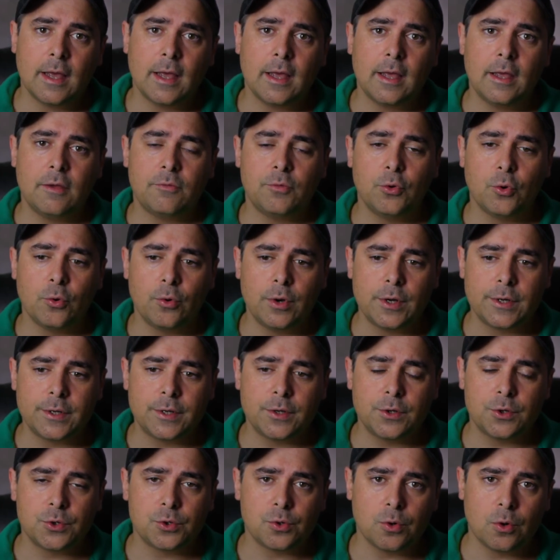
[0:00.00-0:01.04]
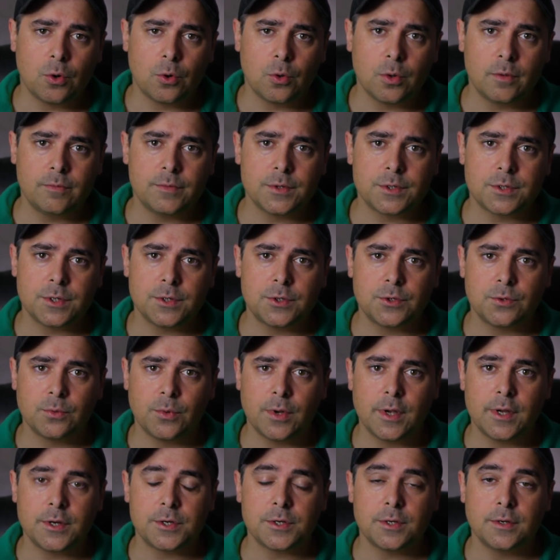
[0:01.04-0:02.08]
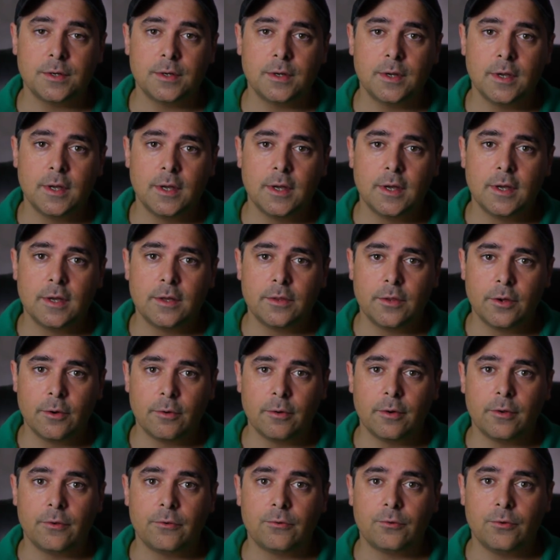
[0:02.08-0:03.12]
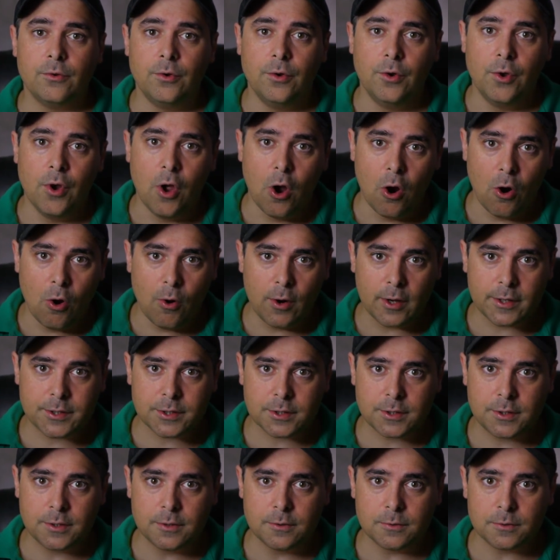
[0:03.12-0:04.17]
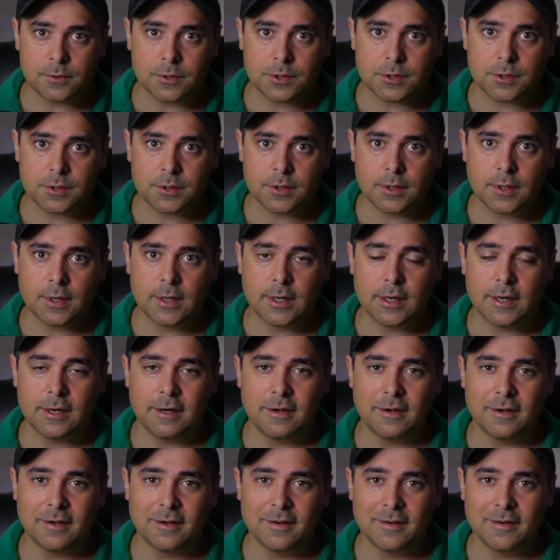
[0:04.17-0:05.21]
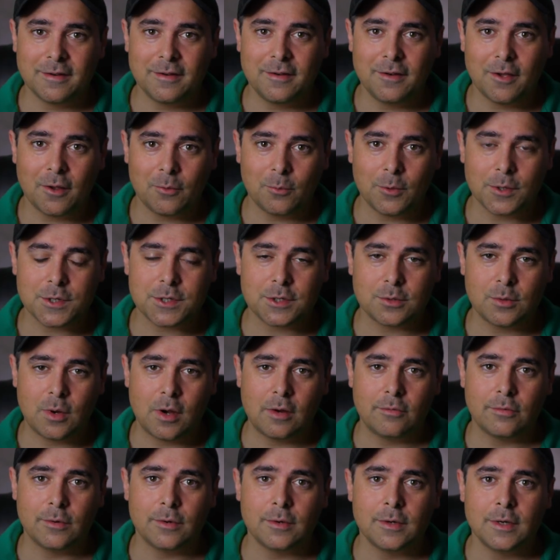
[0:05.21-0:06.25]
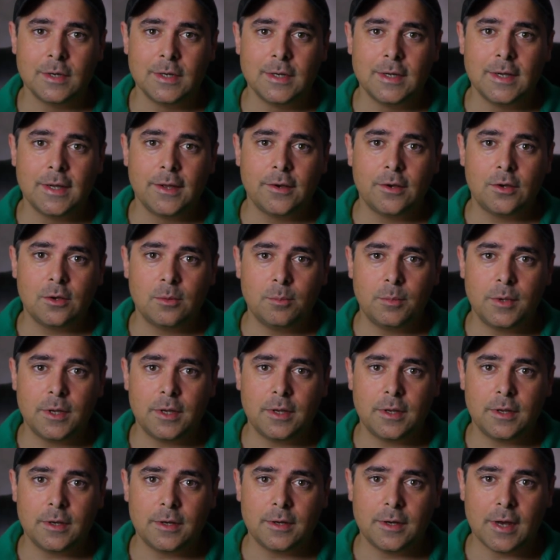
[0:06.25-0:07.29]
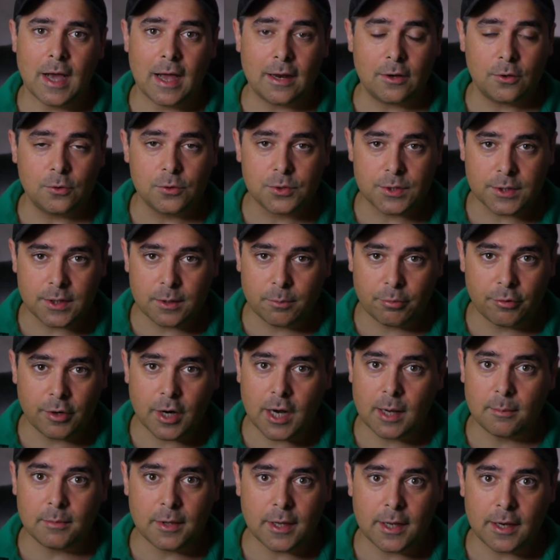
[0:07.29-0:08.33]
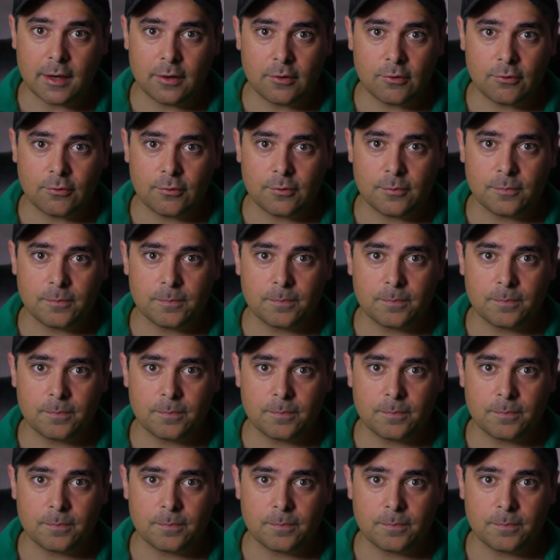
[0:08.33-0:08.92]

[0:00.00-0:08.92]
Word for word: If you're in control of the situation, there is no excuse, uh, none whatsoever, to be not using a prime lens,